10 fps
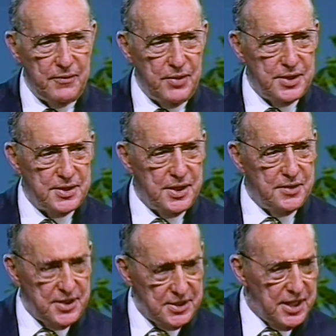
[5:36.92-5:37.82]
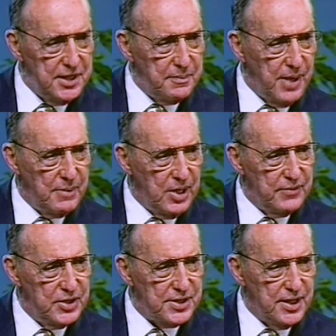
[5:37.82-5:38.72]
heaven and said, "This is my
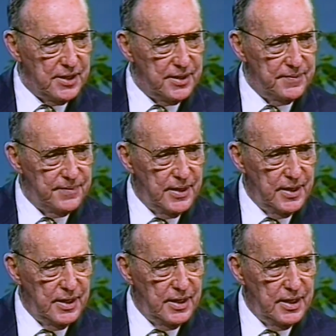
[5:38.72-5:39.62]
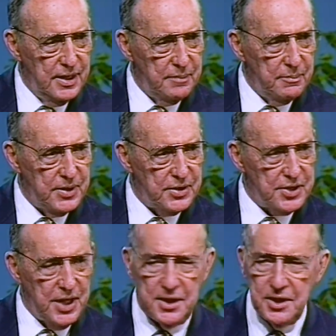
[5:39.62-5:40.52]
beloved Son." But
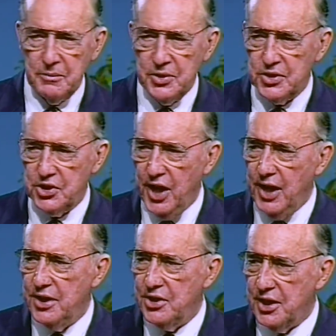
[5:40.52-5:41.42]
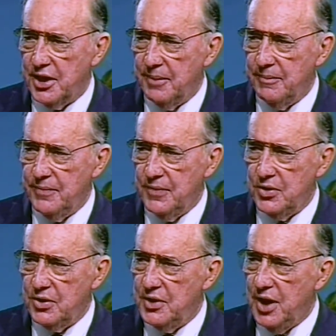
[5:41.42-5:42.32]
Satan was challenging him
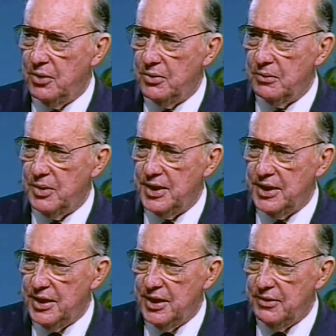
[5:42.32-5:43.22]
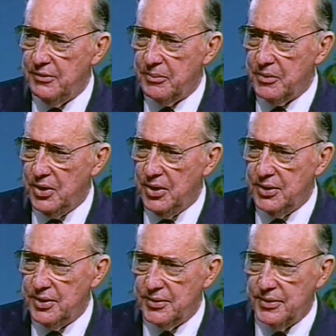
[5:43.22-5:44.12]
to doubt what he'd heard from
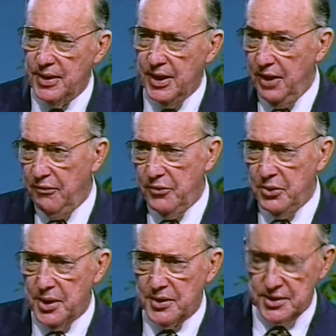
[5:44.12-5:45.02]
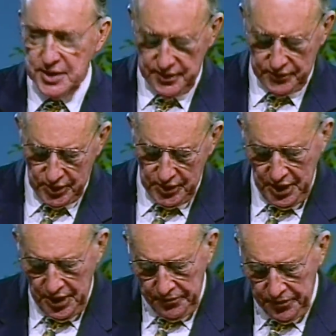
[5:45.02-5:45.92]
God. "If you are the Son of God,
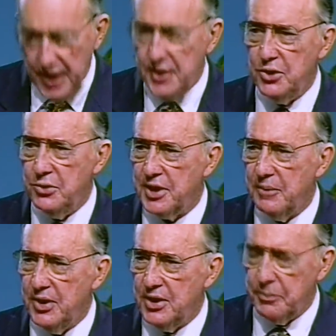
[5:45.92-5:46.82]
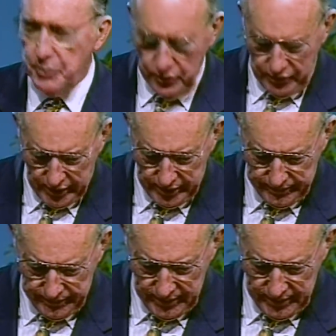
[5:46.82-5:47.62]
then do something to prove it.